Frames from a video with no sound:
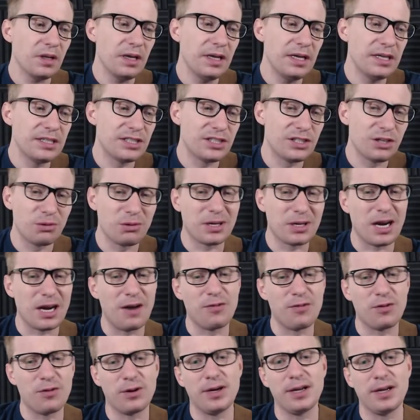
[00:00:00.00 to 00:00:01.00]

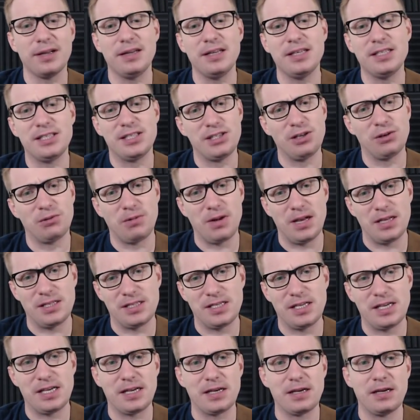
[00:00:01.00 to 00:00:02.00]
recovering. He's still
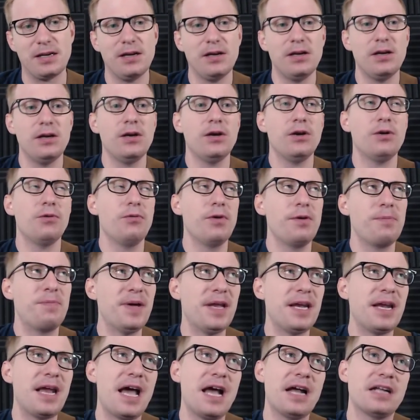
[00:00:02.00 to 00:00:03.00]
resting. We've
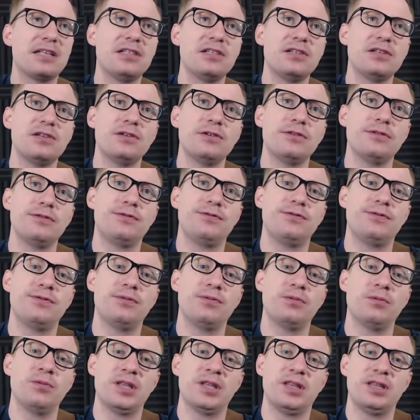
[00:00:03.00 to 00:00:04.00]
been active
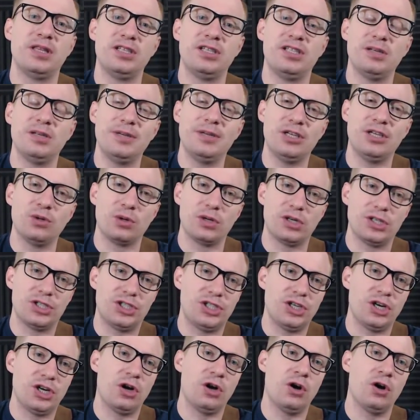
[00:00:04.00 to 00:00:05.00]
with the Jimmy Dore
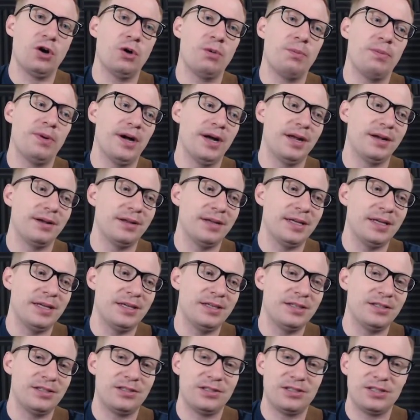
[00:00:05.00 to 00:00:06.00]
show, but
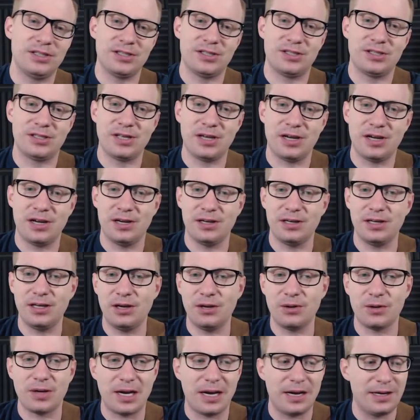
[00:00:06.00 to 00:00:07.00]
he's just, you
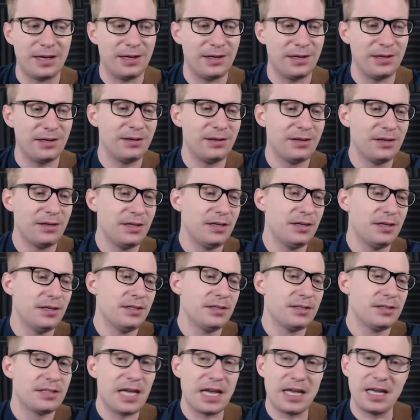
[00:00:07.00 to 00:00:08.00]
know, kind of
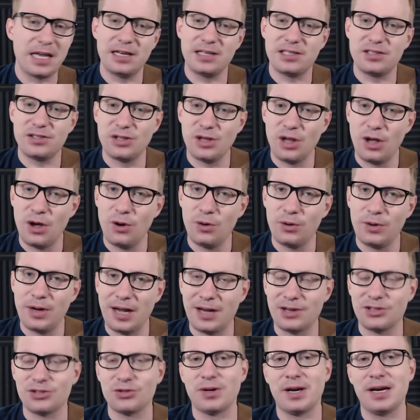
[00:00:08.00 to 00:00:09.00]
taking it slow,
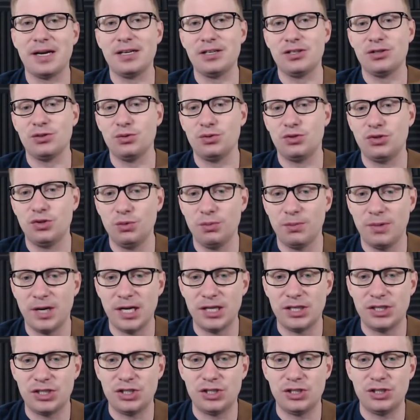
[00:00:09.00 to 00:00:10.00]
not trying to do too
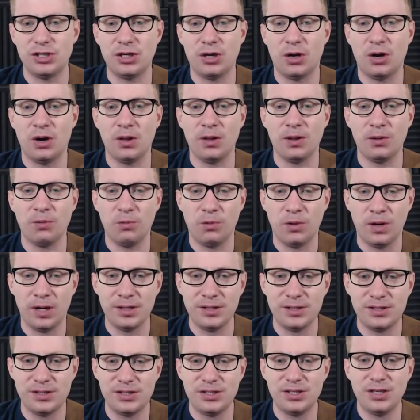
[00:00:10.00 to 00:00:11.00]
much all at
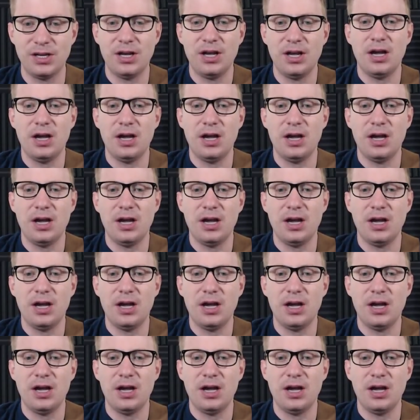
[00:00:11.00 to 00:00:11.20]
once.